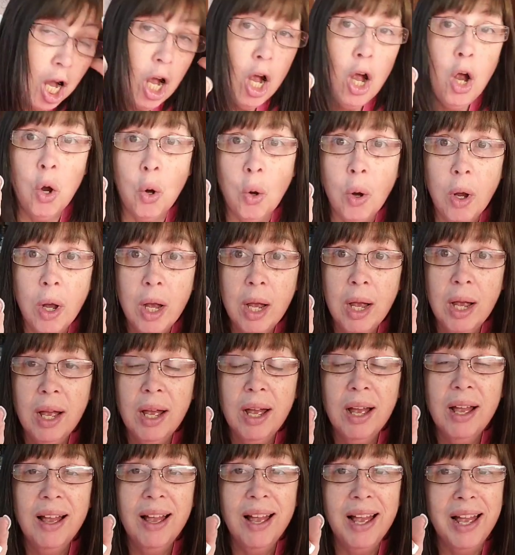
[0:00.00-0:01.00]
Oh,
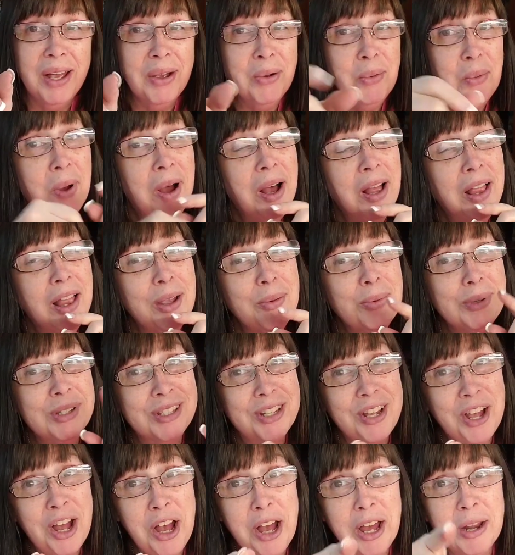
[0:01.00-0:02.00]
and while I
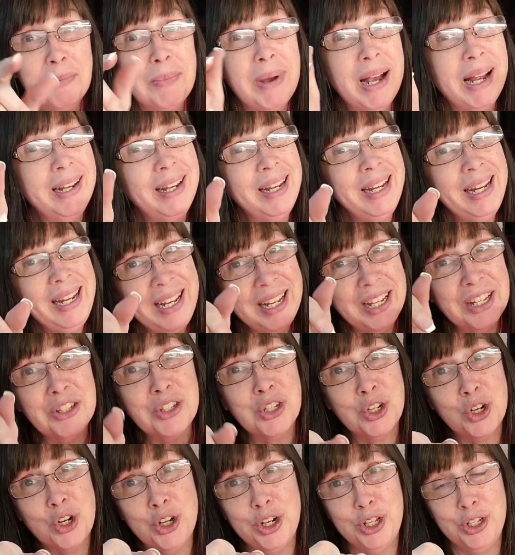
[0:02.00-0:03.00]
was gone, my knee
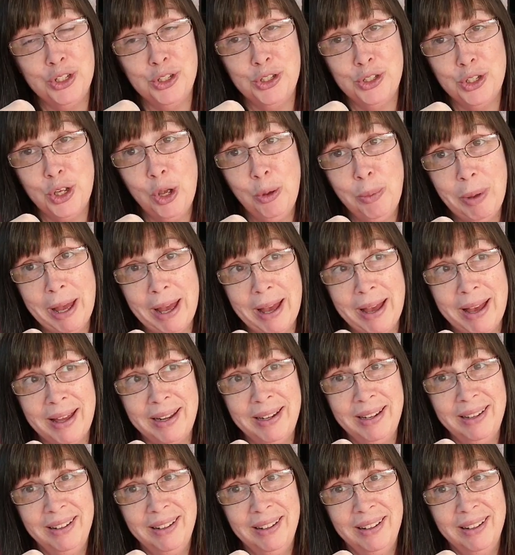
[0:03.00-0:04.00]
is hurting so
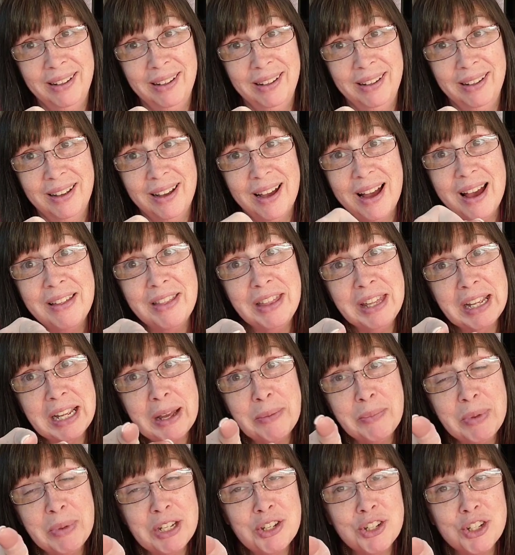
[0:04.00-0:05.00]
bad. I
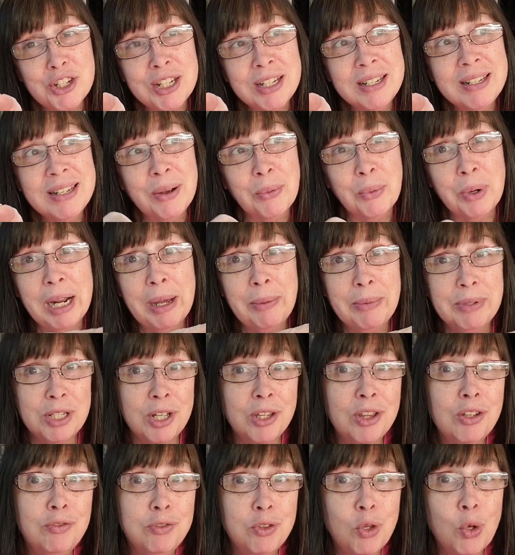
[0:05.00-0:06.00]
think I mentioned that when I was
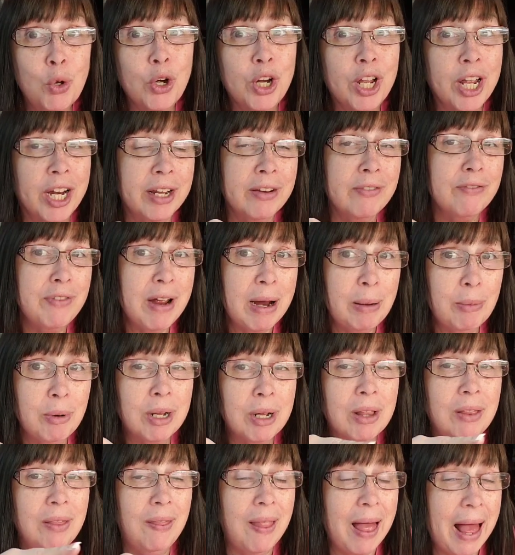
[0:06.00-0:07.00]
on the floor cutting
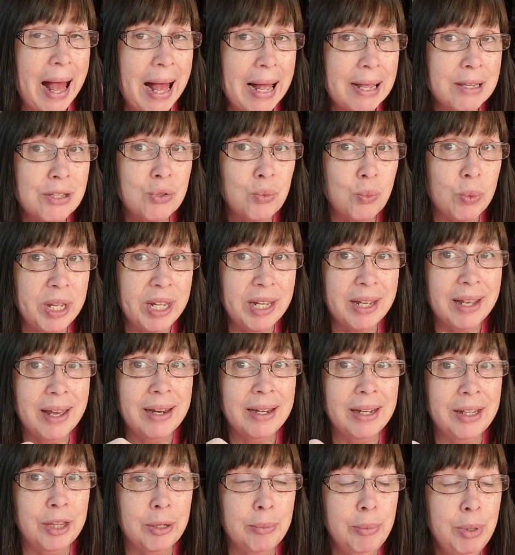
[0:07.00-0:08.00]
fabric last
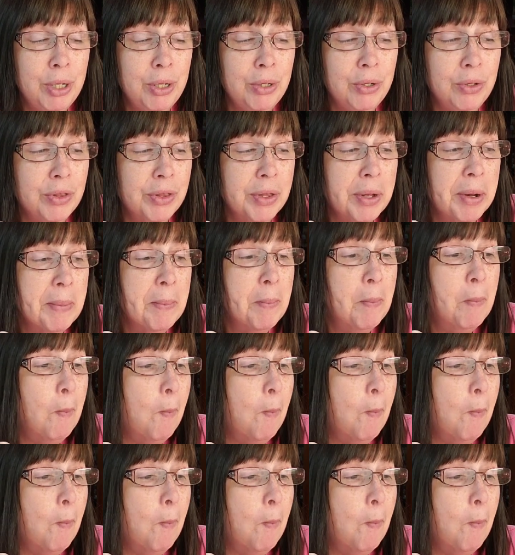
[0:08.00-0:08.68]
weekend in the booth,